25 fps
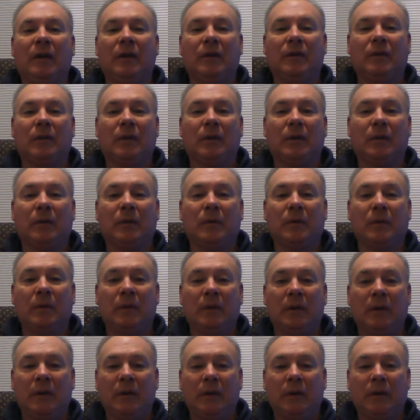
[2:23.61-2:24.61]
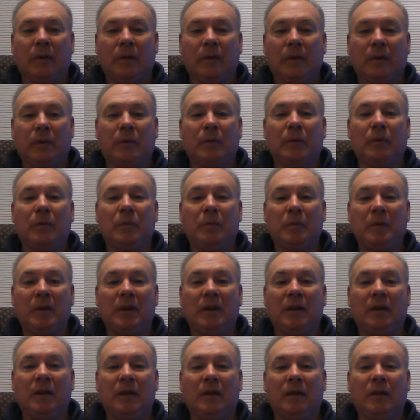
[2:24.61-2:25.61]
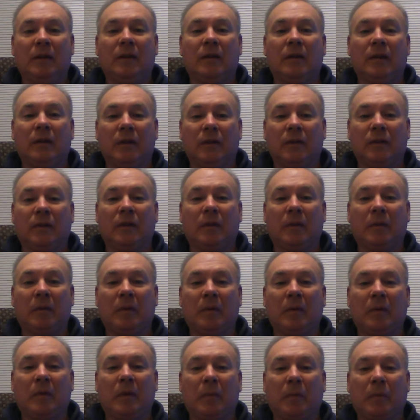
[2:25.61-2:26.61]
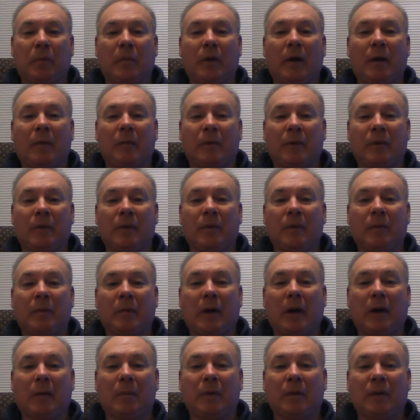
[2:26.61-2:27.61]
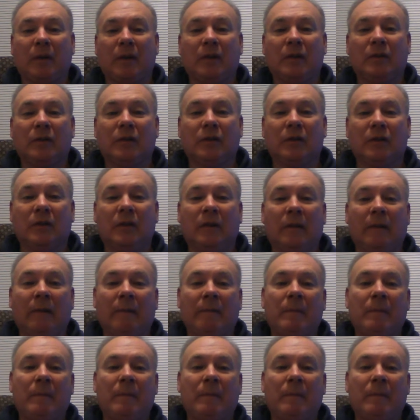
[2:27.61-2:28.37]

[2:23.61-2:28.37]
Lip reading: So the true mean is the parameter of the population,